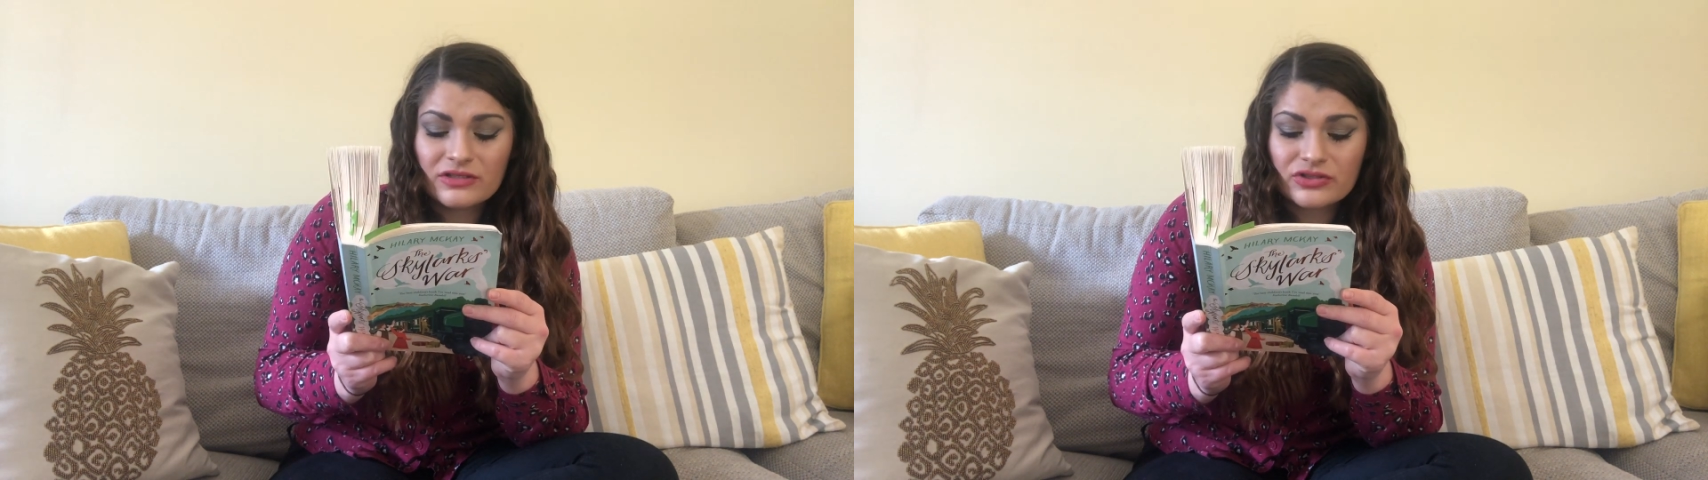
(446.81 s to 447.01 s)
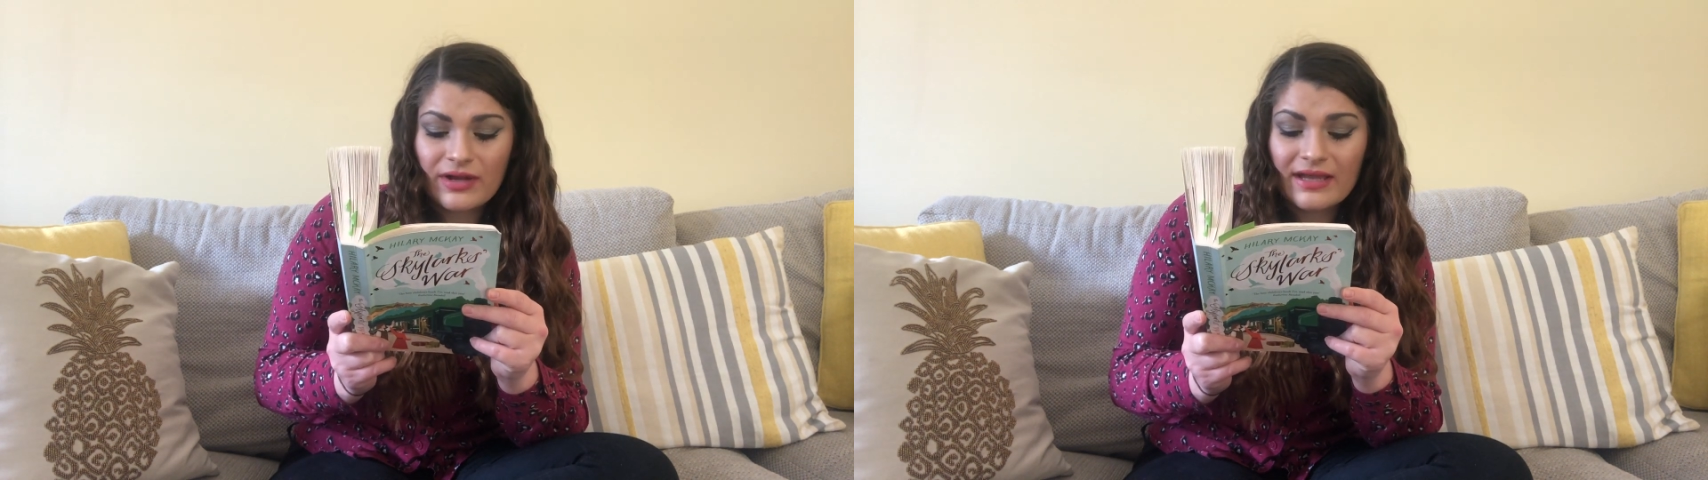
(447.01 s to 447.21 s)

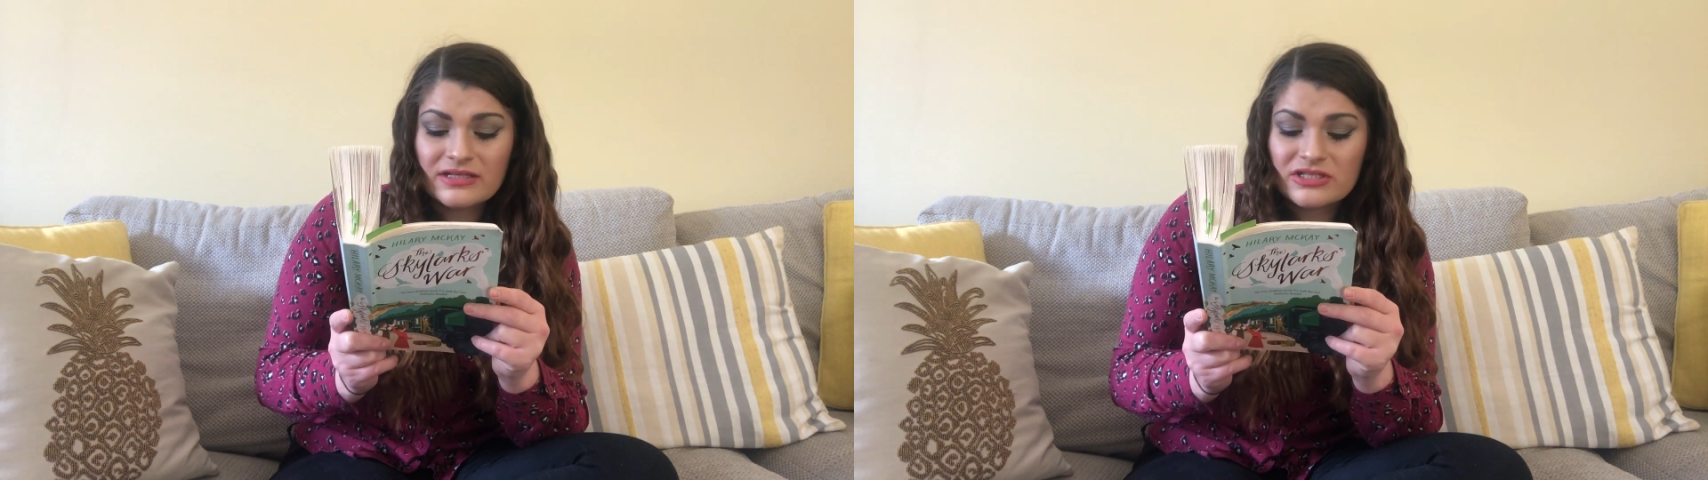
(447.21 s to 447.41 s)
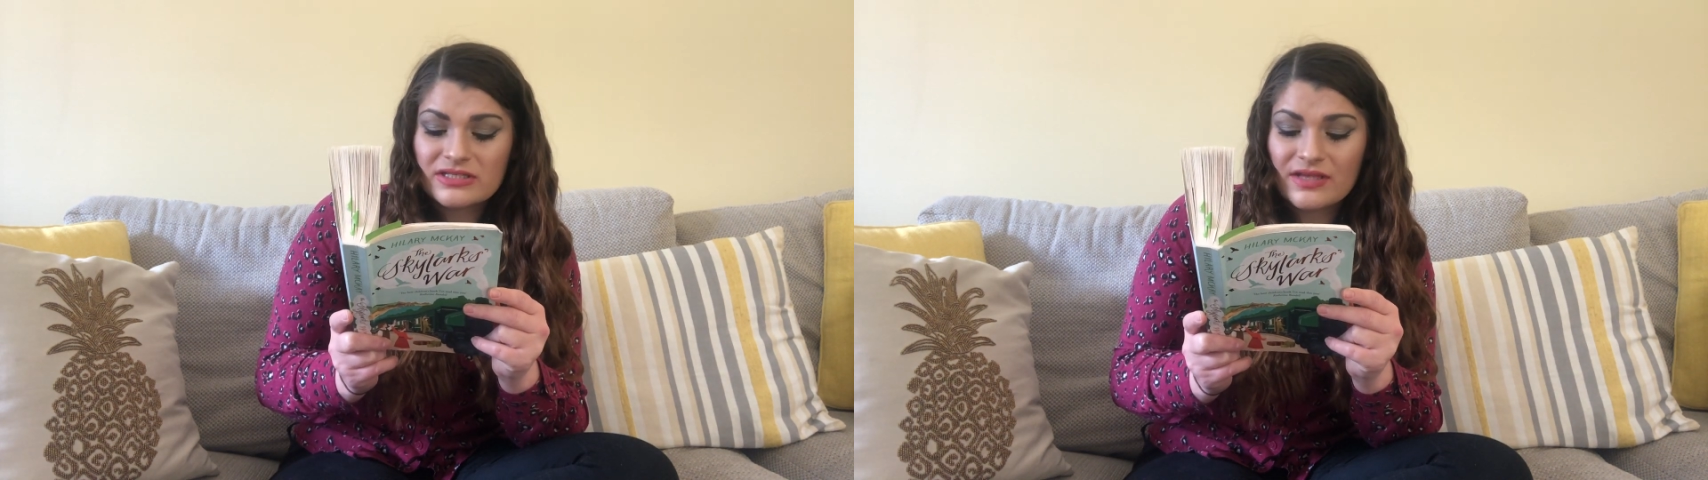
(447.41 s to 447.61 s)

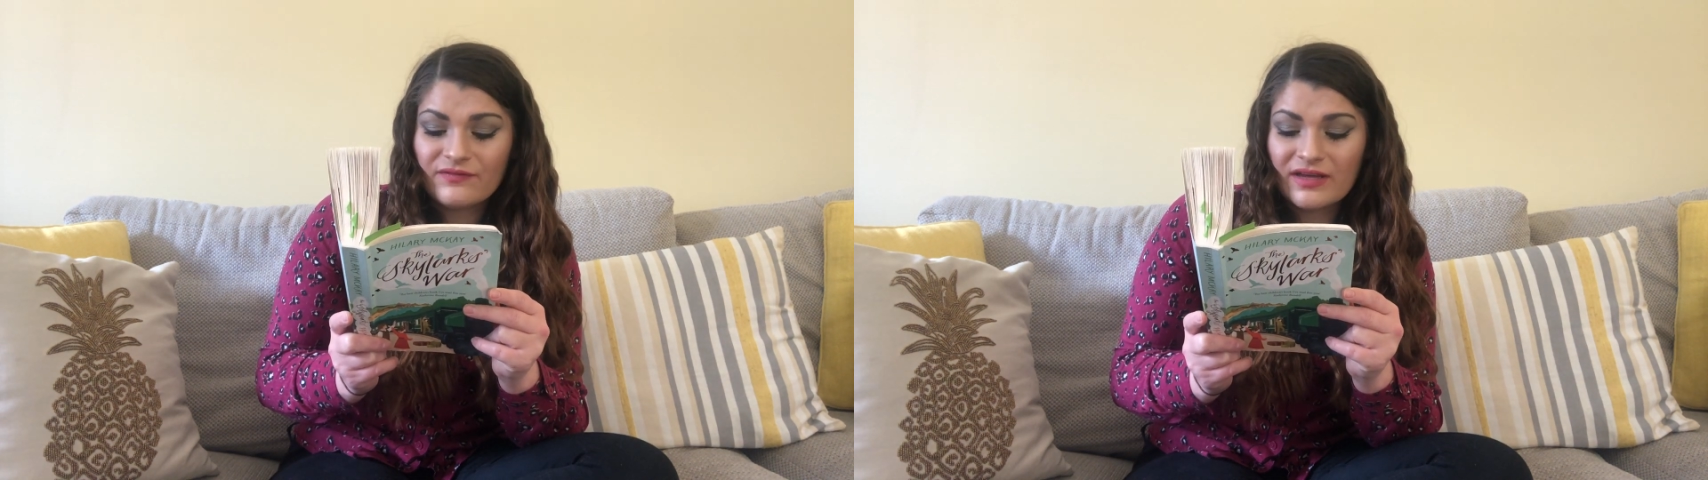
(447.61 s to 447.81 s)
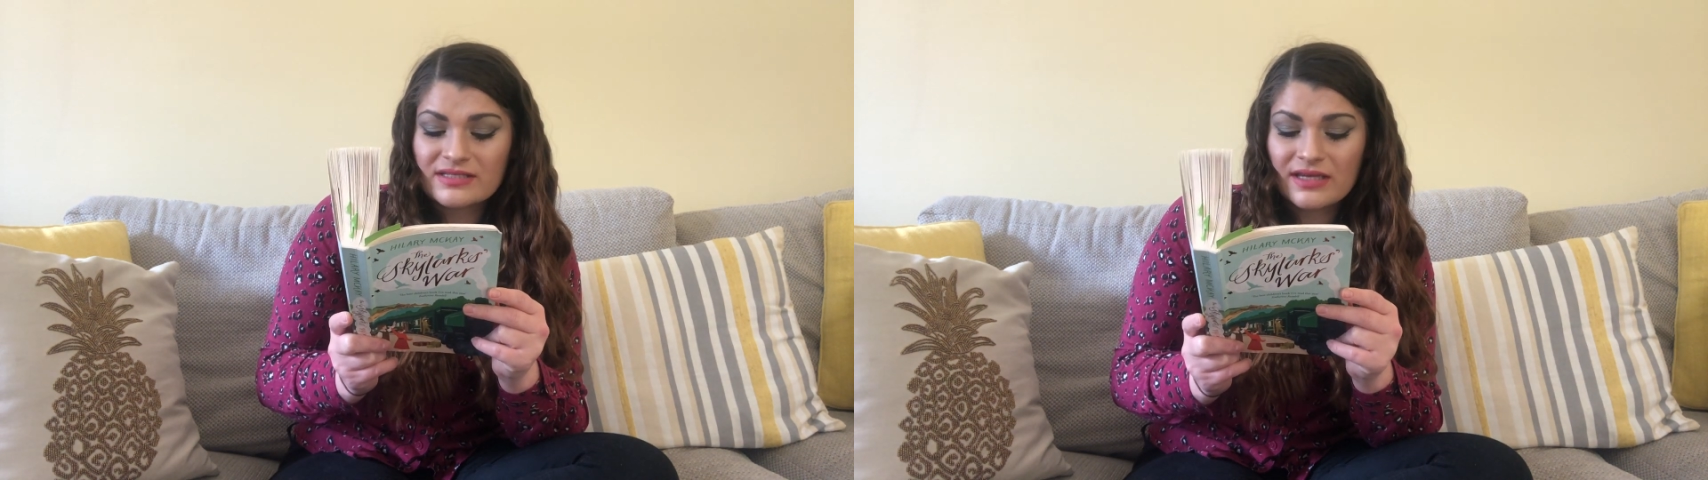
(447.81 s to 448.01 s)
train," she said
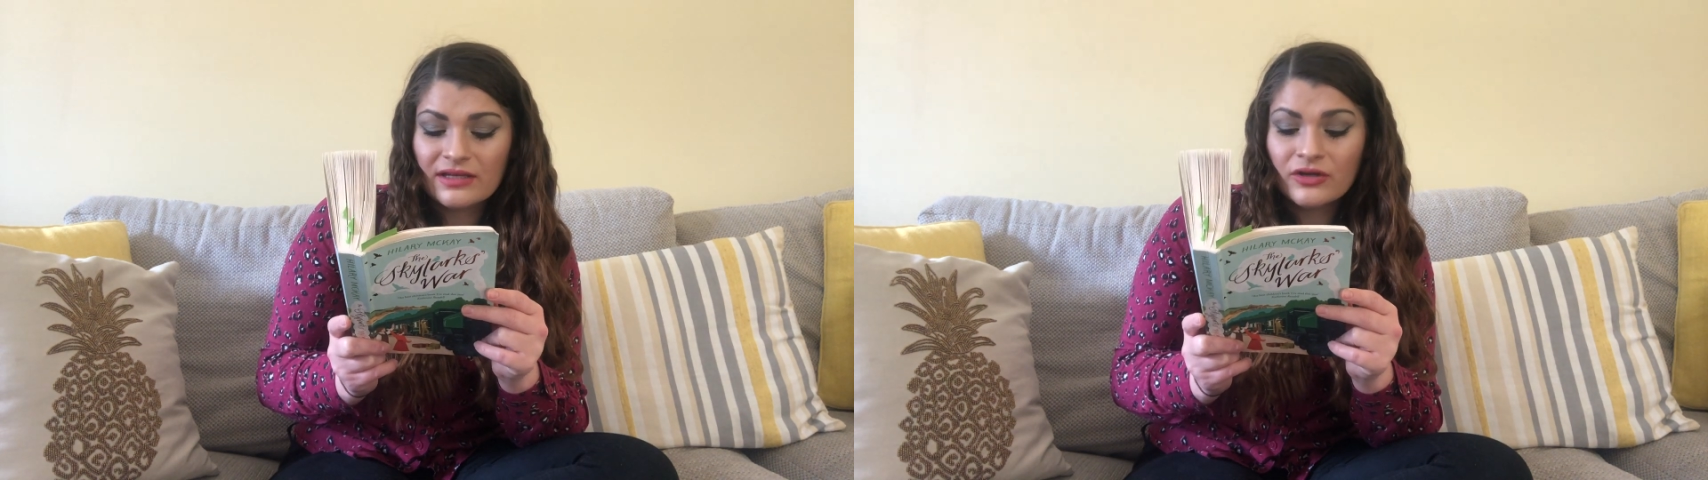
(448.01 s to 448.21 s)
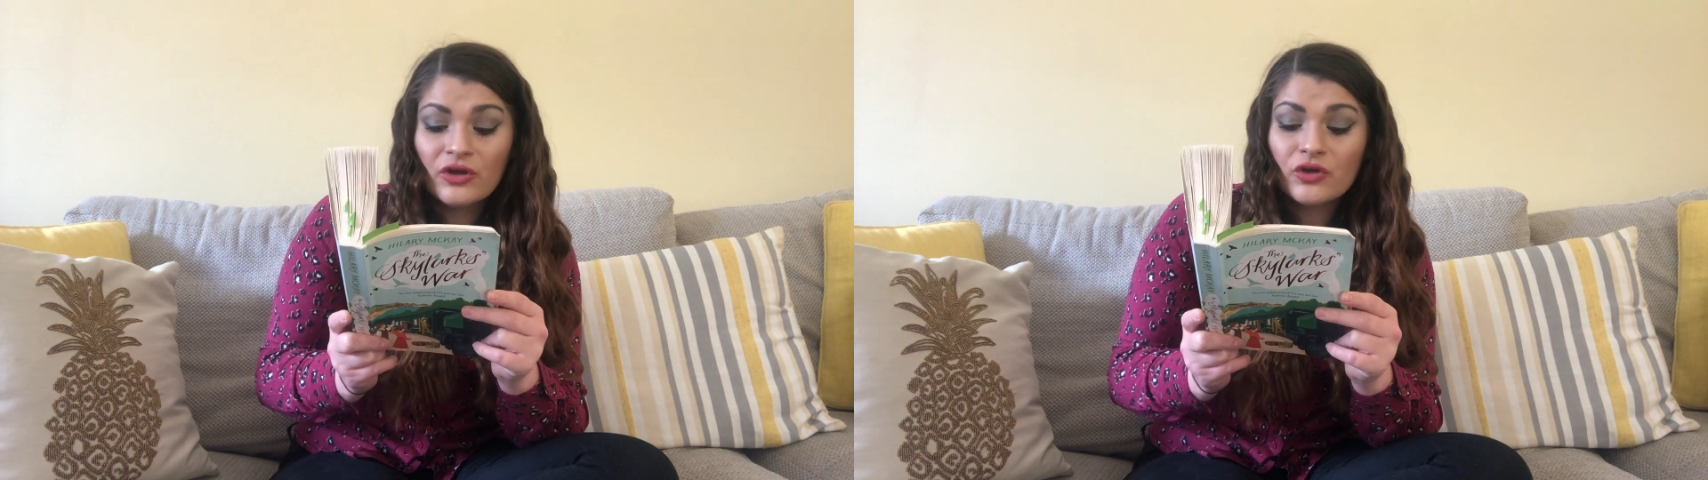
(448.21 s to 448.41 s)
fiercely.